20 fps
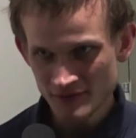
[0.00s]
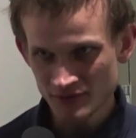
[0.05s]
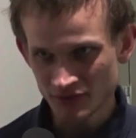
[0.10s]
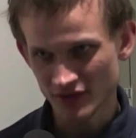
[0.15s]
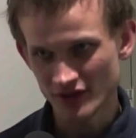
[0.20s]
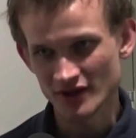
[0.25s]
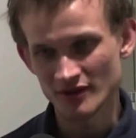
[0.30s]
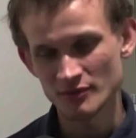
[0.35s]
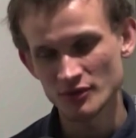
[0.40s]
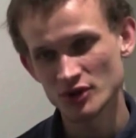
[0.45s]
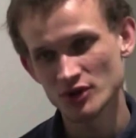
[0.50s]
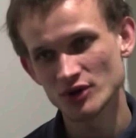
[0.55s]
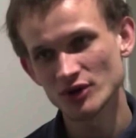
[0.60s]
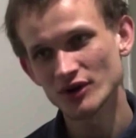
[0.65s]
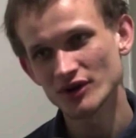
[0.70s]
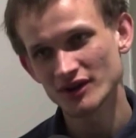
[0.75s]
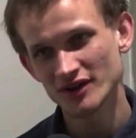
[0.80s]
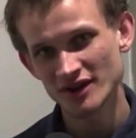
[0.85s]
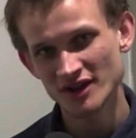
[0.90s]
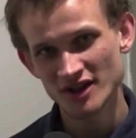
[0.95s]

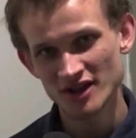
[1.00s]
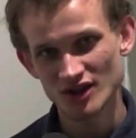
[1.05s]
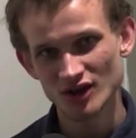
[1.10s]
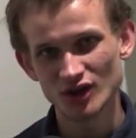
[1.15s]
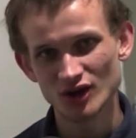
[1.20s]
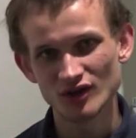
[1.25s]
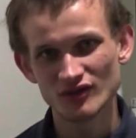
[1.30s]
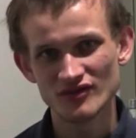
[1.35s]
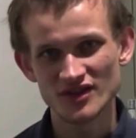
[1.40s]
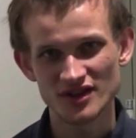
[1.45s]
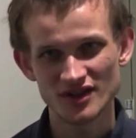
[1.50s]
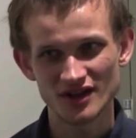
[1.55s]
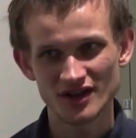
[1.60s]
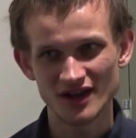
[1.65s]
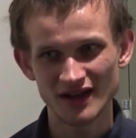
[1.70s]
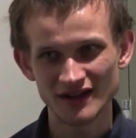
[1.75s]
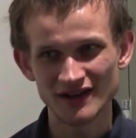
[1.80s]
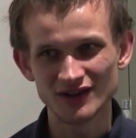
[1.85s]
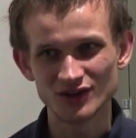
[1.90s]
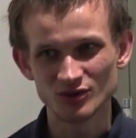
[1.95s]
Sharding solves
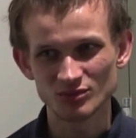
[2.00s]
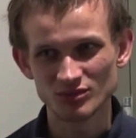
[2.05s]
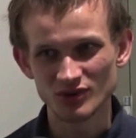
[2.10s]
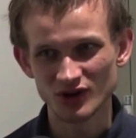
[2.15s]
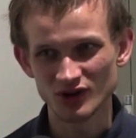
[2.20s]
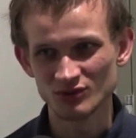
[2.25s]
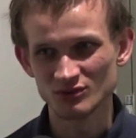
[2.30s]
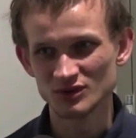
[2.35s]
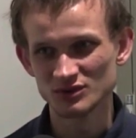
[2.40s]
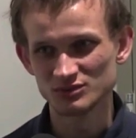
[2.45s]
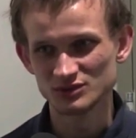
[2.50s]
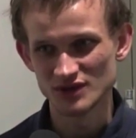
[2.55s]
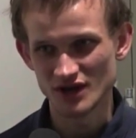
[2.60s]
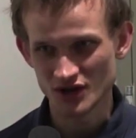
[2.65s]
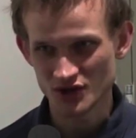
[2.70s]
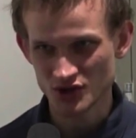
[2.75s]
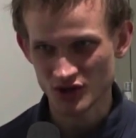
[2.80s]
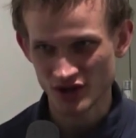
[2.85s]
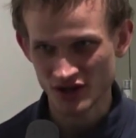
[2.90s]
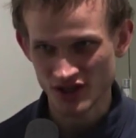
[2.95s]
another problem with
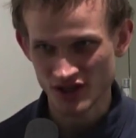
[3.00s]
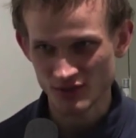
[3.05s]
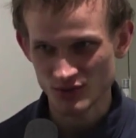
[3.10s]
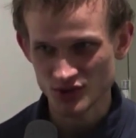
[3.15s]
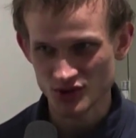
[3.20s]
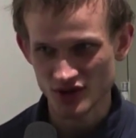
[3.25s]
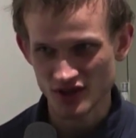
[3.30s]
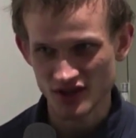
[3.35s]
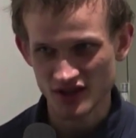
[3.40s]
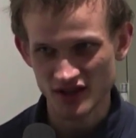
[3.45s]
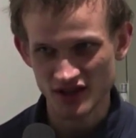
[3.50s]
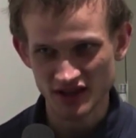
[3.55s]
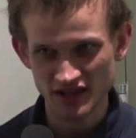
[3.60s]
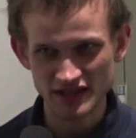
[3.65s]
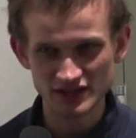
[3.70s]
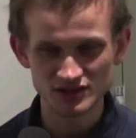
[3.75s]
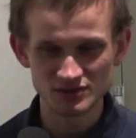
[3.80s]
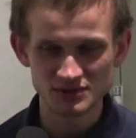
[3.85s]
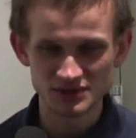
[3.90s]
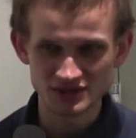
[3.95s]
blockchains, which is
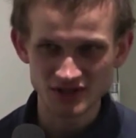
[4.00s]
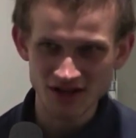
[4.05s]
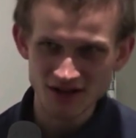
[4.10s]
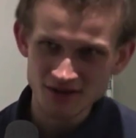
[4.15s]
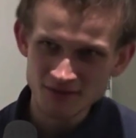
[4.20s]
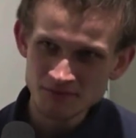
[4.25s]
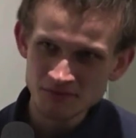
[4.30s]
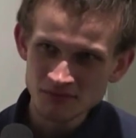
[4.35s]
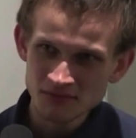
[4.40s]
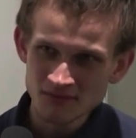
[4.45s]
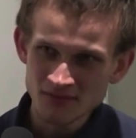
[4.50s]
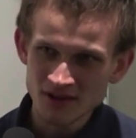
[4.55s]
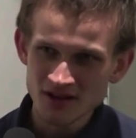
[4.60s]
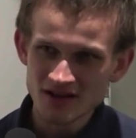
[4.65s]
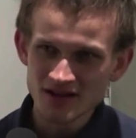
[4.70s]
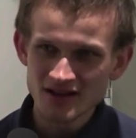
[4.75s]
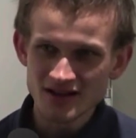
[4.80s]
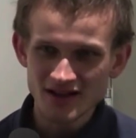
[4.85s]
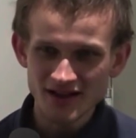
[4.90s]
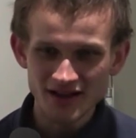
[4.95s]
scalability.
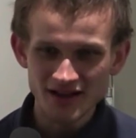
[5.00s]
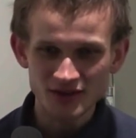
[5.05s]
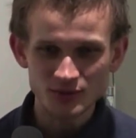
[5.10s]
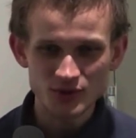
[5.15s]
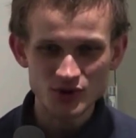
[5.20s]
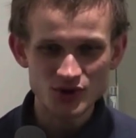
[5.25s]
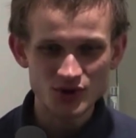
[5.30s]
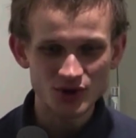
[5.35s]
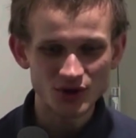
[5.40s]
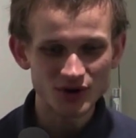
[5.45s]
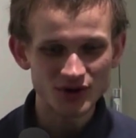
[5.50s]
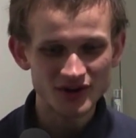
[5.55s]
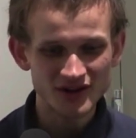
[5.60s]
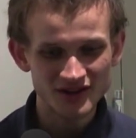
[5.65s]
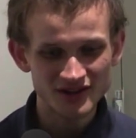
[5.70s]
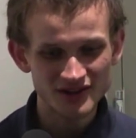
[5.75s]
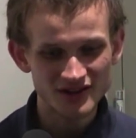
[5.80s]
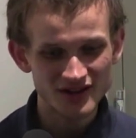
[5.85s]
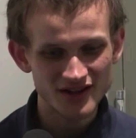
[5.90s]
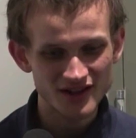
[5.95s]
And what
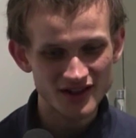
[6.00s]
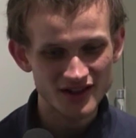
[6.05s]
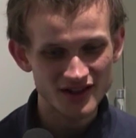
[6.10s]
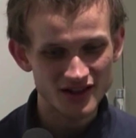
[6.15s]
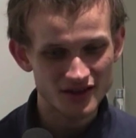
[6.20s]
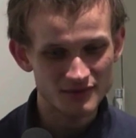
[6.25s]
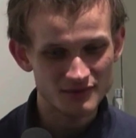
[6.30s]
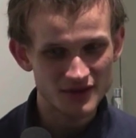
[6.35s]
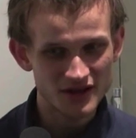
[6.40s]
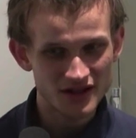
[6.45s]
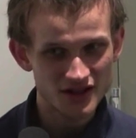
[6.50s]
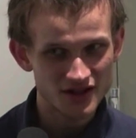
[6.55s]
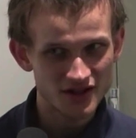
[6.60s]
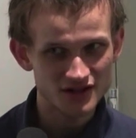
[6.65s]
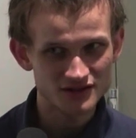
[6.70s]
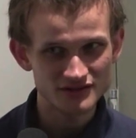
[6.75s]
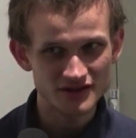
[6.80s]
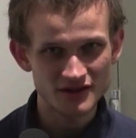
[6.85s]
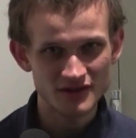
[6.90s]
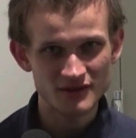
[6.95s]
sharding does is it
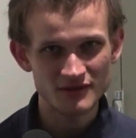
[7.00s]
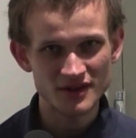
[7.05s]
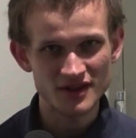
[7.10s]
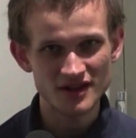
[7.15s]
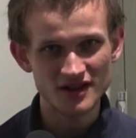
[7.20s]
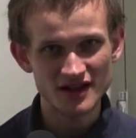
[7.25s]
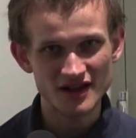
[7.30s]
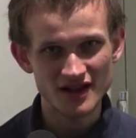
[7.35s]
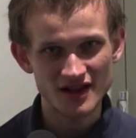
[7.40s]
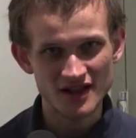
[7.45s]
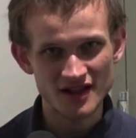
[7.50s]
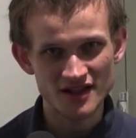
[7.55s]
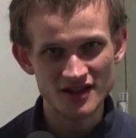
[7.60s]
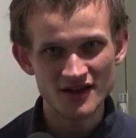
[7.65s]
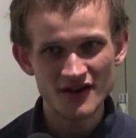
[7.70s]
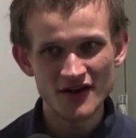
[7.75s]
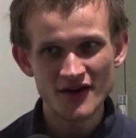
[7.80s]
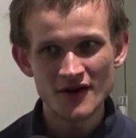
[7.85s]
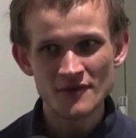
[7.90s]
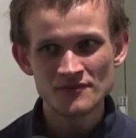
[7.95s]
basically says
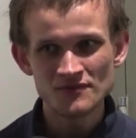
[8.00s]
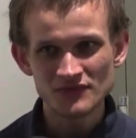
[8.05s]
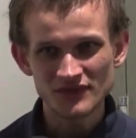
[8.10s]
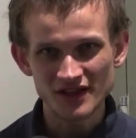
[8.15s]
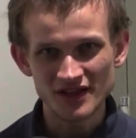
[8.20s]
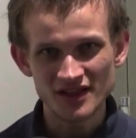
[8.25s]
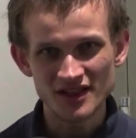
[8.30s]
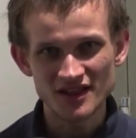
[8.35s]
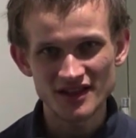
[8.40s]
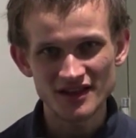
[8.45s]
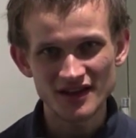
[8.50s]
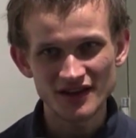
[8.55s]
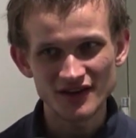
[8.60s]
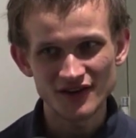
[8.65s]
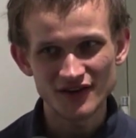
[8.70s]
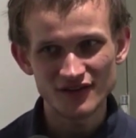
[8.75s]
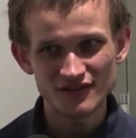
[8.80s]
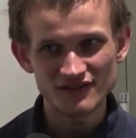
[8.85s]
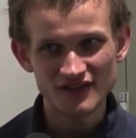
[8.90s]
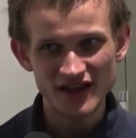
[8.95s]
instead
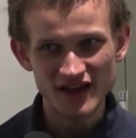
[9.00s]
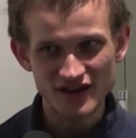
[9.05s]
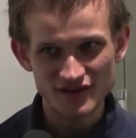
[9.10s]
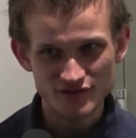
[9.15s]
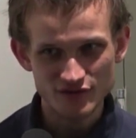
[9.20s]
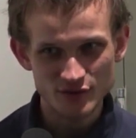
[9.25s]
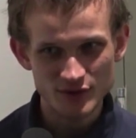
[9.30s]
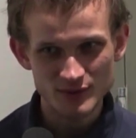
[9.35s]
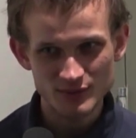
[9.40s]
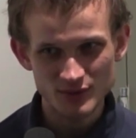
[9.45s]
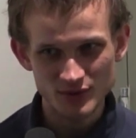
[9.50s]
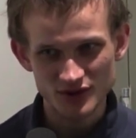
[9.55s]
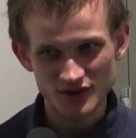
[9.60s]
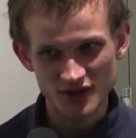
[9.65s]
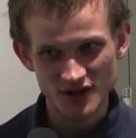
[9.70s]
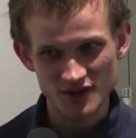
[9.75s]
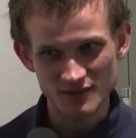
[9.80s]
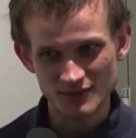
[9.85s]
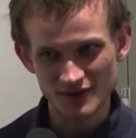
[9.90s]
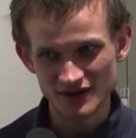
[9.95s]
of every
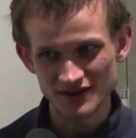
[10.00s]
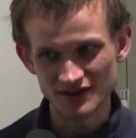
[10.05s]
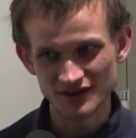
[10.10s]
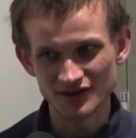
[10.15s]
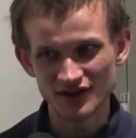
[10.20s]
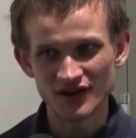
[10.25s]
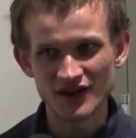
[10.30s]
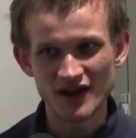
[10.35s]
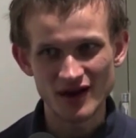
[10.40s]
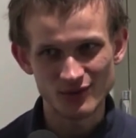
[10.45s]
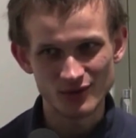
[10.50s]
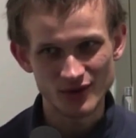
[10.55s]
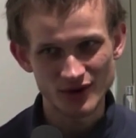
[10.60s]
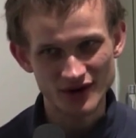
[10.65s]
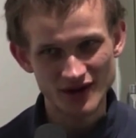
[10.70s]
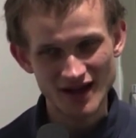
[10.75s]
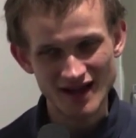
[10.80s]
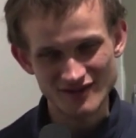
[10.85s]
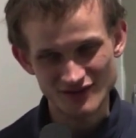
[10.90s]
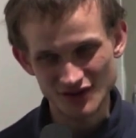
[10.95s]
participant in the
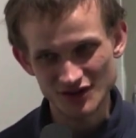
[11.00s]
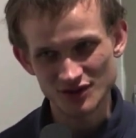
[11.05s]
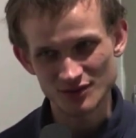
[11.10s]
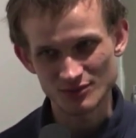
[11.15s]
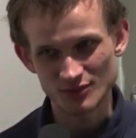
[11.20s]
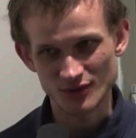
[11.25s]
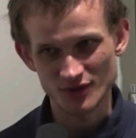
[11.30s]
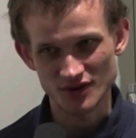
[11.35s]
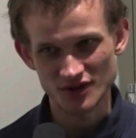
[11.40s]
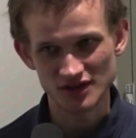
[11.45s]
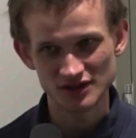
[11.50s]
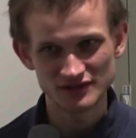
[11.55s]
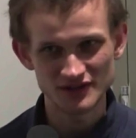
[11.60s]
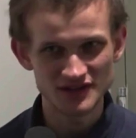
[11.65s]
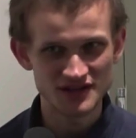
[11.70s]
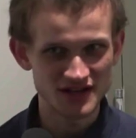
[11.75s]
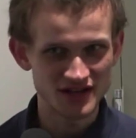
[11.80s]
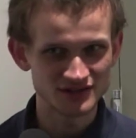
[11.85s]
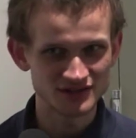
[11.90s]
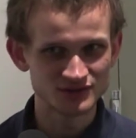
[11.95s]
network having to personally
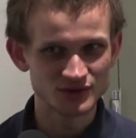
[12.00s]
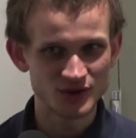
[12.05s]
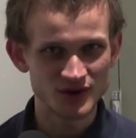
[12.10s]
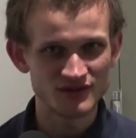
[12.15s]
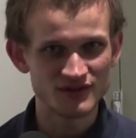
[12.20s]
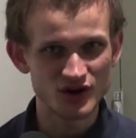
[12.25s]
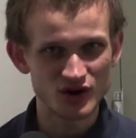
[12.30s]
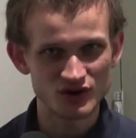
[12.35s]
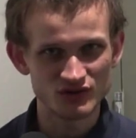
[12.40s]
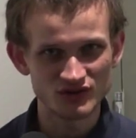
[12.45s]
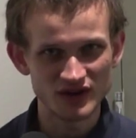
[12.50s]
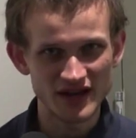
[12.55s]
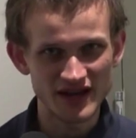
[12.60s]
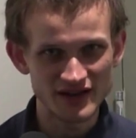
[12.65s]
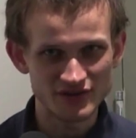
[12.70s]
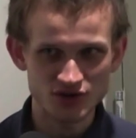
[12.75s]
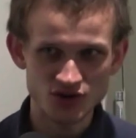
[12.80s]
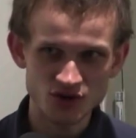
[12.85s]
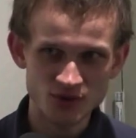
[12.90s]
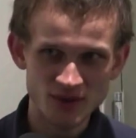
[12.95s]
download and verify
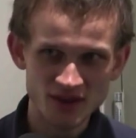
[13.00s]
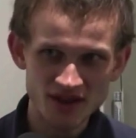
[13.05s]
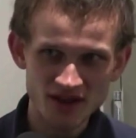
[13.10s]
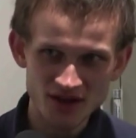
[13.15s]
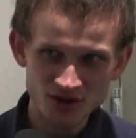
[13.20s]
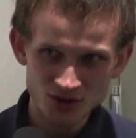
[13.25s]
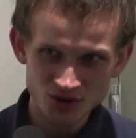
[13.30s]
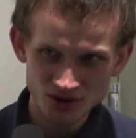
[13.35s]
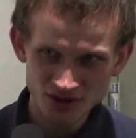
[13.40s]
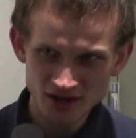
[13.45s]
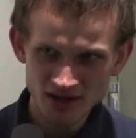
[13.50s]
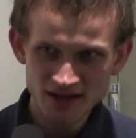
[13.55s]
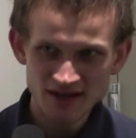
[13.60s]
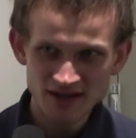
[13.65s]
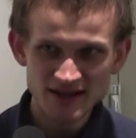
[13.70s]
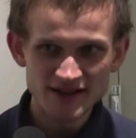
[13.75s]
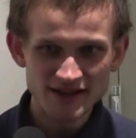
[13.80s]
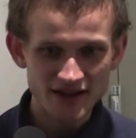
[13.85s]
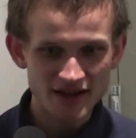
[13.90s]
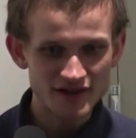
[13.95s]
every transaction,
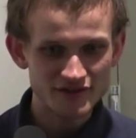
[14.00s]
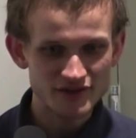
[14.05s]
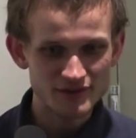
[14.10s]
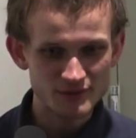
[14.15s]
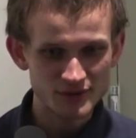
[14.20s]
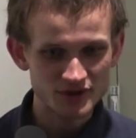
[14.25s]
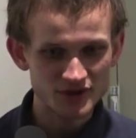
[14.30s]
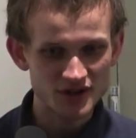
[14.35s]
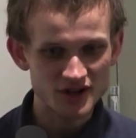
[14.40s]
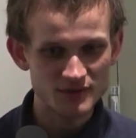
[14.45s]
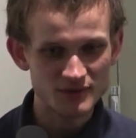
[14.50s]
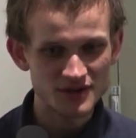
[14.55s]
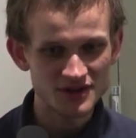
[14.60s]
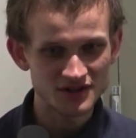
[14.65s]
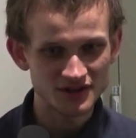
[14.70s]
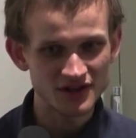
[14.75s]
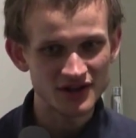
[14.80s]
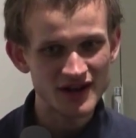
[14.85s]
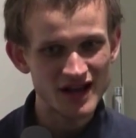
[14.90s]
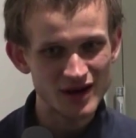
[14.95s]
every participant
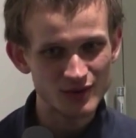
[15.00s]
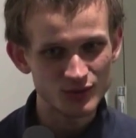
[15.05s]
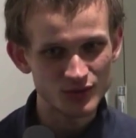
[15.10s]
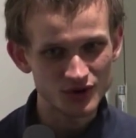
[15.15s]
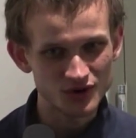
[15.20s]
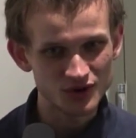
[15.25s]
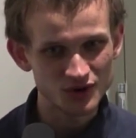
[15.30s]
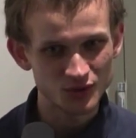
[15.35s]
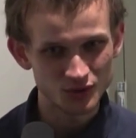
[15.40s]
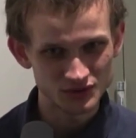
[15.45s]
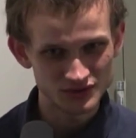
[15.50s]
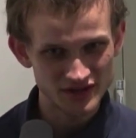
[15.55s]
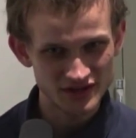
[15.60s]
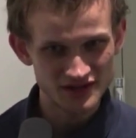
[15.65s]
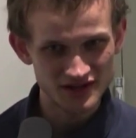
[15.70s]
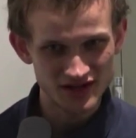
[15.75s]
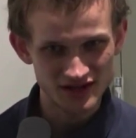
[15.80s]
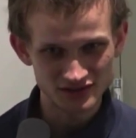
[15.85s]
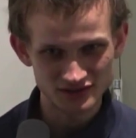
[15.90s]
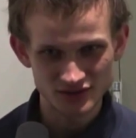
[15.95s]
in the network only
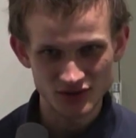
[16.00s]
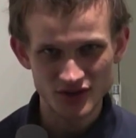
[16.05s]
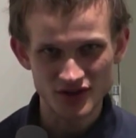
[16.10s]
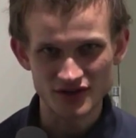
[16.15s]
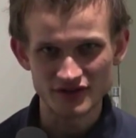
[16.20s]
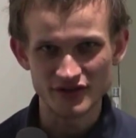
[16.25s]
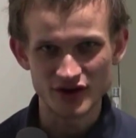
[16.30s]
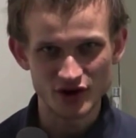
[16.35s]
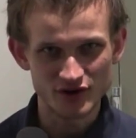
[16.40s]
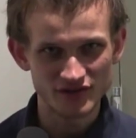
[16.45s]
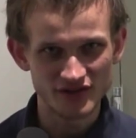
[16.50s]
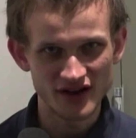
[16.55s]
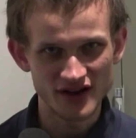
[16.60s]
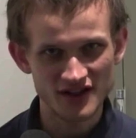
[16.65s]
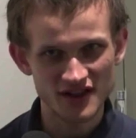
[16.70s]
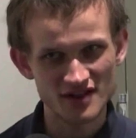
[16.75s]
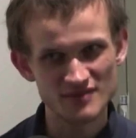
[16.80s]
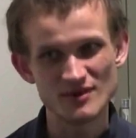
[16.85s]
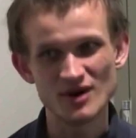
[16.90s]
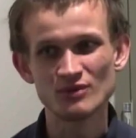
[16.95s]
downloads and
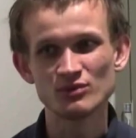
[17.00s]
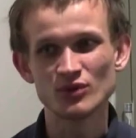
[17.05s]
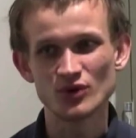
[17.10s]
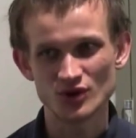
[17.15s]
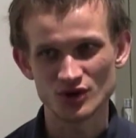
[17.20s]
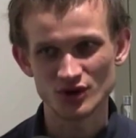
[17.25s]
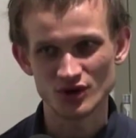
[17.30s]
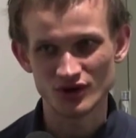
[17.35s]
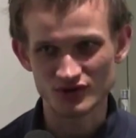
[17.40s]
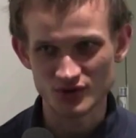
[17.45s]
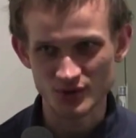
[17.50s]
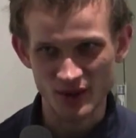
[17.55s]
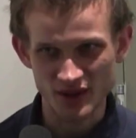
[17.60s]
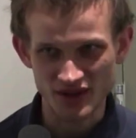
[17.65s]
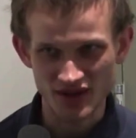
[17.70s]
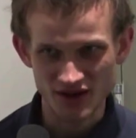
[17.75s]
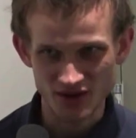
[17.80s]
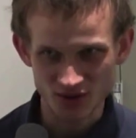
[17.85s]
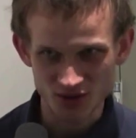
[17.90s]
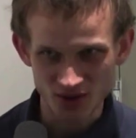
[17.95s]
verifies a small portion of
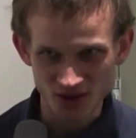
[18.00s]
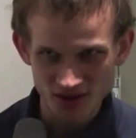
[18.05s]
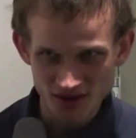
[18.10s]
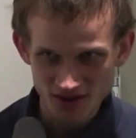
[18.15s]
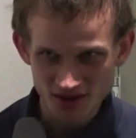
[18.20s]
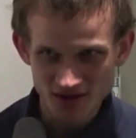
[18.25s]
transactions.